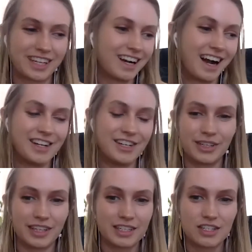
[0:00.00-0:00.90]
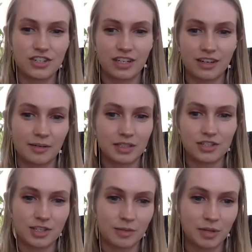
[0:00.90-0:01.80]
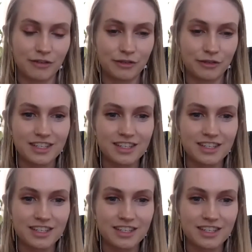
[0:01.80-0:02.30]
I know I like teaching. I'm going to just apply for this.